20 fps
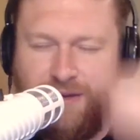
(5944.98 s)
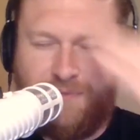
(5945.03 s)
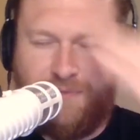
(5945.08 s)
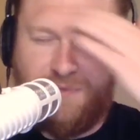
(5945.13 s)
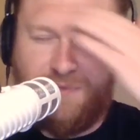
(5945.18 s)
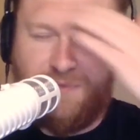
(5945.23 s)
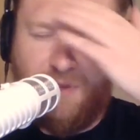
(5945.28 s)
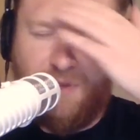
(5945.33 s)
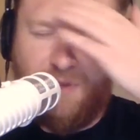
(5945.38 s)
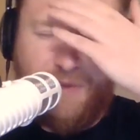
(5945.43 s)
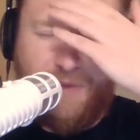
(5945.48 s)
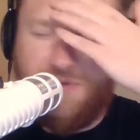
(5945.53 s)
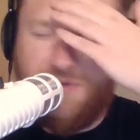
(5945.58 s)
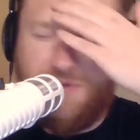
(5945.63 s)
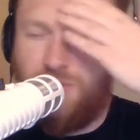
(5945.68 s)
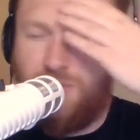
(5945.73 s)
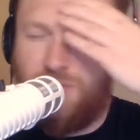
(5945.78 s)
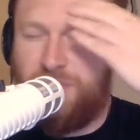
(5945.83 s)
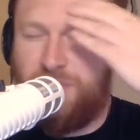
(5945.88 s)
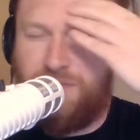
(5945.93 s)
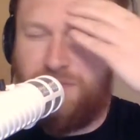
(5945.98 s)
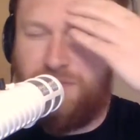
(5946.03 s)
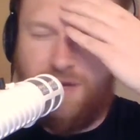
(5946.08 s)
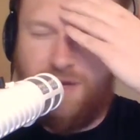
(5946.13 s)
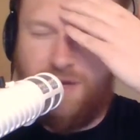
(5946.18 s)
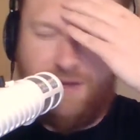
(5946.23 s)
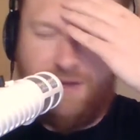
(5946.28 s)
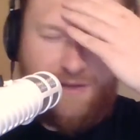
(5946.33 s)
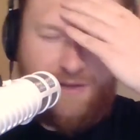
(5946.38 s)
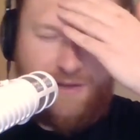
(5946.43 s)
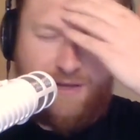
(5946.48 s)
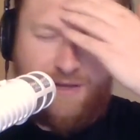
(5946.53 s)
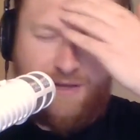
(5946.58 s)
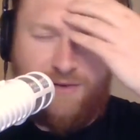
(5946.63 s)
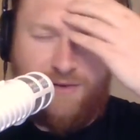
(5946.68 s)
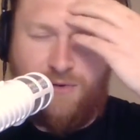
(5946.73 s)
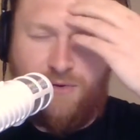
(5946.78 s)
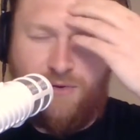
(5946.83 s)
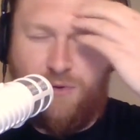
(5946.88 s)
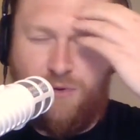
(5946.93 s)
about human that
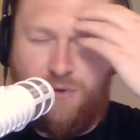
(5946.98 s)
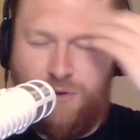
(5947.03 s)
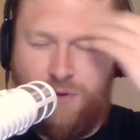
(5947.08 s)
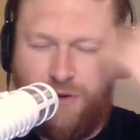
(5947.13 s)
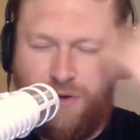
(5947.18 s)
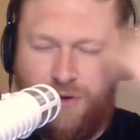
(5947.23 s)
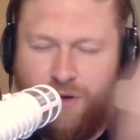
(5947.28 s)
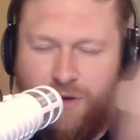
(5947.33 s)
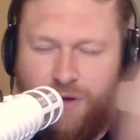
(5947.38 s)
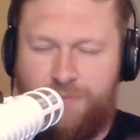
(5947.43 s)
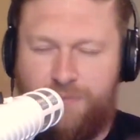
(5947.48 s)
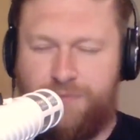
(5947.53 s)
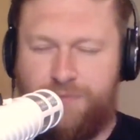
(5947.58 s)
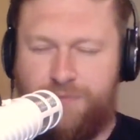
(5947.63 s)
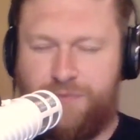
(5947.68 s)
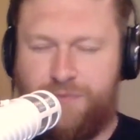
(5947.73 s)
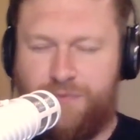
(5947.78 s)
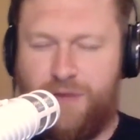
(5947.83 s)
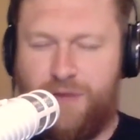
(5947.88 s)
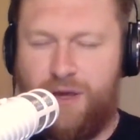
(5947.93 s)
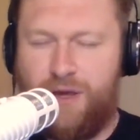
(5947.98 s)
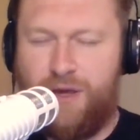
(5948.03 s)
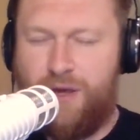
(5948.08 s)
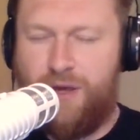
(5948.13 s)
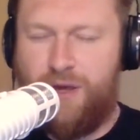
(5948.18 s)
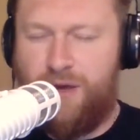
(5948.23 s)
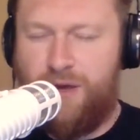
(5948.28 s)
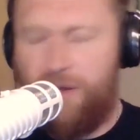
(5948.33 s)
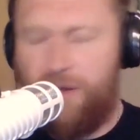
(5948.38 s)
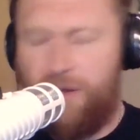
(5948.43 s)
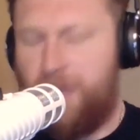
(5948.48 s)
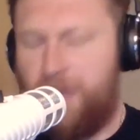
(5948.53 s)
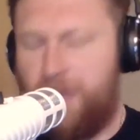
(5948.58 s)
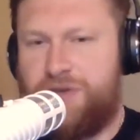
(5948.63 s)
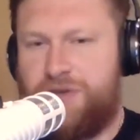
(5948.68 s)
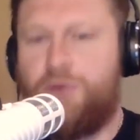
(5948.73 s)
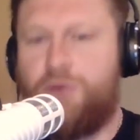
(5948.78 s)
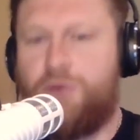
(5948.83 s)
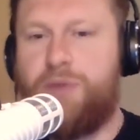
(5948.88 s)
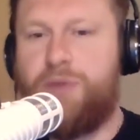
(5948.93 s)
all are about
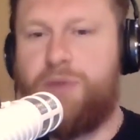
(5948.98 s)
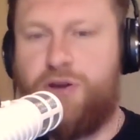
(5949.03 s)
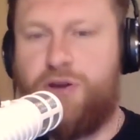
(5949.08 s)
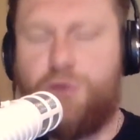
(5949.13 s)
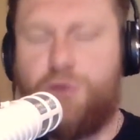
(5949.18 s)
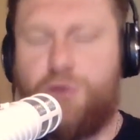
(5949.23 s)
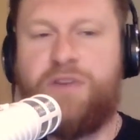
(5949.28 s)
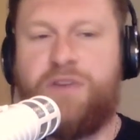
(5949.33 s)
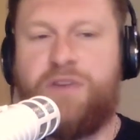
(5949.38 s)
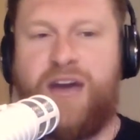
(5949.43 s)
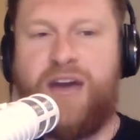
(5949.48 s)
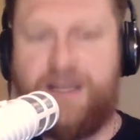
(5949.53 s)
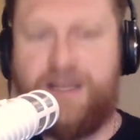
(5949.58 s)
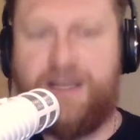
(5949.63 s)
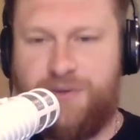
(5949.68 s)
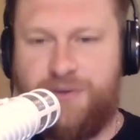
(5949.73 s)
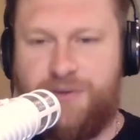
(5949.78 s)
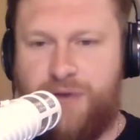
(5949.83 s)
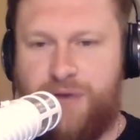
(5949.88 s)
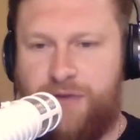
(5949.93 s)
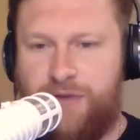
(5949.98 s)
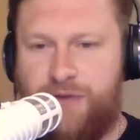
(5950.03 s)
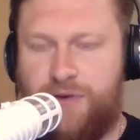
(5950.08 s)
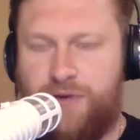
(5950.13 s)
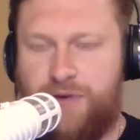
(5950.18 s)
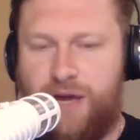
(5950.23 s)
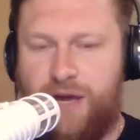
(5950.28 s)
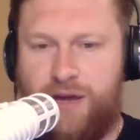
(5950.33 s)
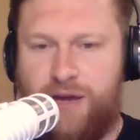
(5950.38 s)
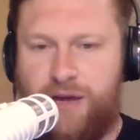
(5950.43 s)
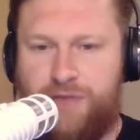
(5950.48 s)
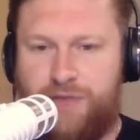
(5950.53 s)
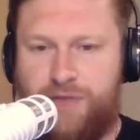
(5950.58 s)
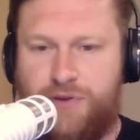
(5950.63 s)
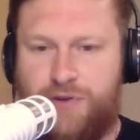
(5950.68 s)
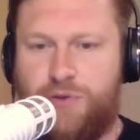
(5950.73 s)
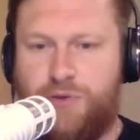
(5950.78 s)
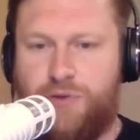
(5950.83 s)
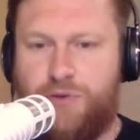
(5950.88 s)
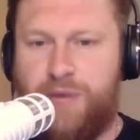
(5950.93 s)
human value. Every
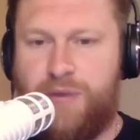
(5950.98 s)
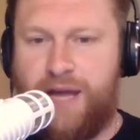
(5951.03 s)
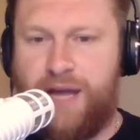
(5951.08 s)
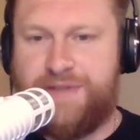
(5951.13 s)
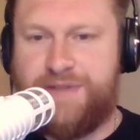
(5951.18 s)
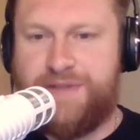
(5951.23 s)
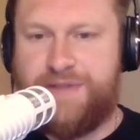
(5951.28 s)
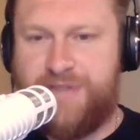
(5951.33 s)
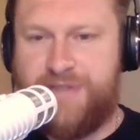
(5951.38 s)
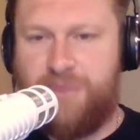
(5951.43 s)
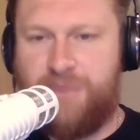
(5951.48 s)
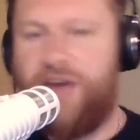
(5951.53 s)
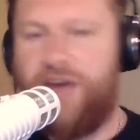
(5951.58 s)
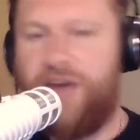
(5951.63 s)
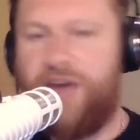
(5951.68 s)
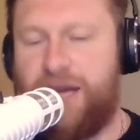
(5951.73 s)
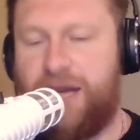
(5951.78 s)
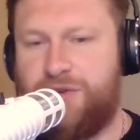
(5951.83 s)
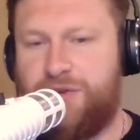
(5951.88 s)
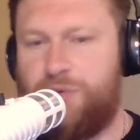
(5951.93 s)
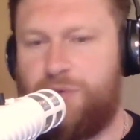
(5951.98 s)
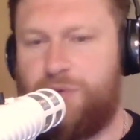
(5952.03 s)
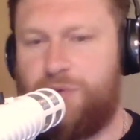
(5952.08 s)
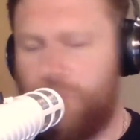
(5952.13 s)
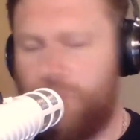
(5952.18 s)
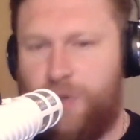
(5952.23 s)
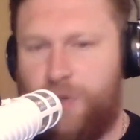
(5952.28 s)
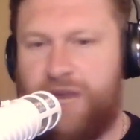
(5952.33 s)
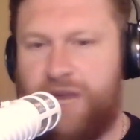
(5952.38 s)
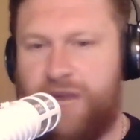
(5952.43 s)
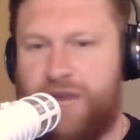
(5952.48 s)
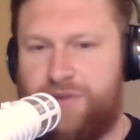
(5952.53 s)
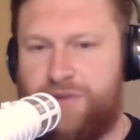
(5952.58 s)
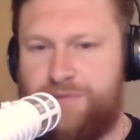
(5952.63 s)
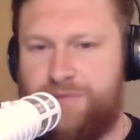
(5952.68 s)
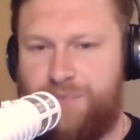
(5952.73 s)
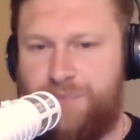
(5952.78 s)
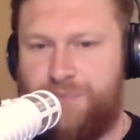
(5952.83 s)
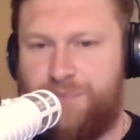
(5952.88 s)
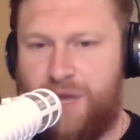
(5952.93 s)
human has the same value or whatever.
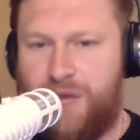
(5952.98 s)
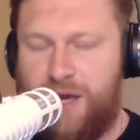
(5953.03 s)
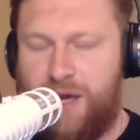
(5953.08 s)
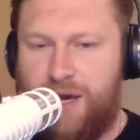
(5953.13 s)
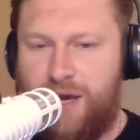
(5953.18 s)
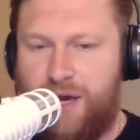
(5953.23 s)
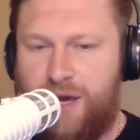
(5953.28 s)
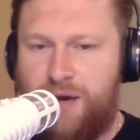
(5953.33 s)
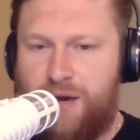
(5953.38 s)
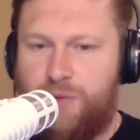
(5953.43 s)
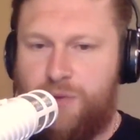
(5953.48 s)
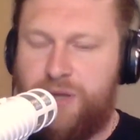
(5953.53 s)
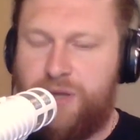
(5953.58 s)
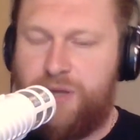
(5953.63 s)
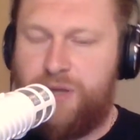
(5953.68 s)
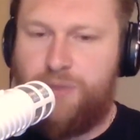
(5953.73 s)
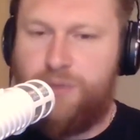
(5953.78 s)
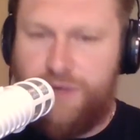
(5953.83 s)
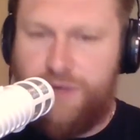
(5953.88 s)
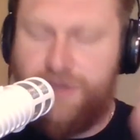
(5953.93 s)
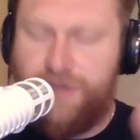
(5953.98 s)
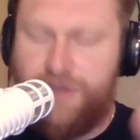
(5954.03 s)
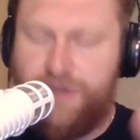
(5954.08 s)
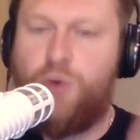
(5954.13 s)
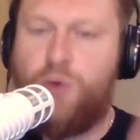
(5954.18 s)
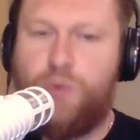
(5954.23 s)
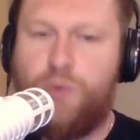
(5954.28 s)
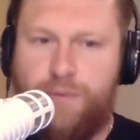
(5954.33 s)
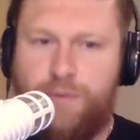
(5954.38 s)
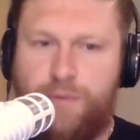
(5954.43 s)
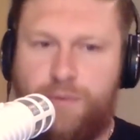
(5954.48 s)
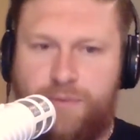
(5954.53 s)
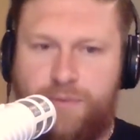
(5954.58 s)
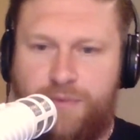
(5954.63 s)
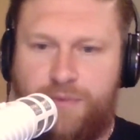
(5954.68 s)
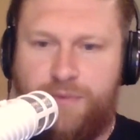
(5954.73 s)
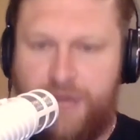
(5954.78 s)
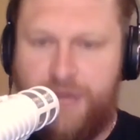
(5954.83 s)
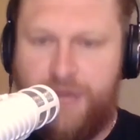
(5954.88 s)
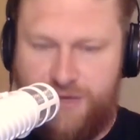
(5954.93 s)
Well, no,
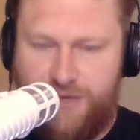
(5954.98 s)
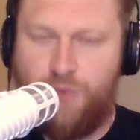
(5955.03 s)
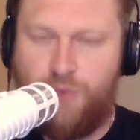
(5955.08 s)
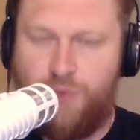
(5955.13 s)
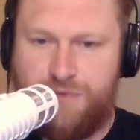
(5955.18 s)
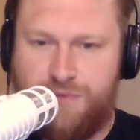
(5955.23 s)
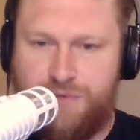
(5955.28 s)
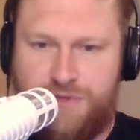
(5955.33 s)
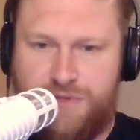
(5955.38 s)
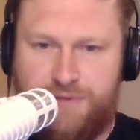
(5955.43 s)
they don't.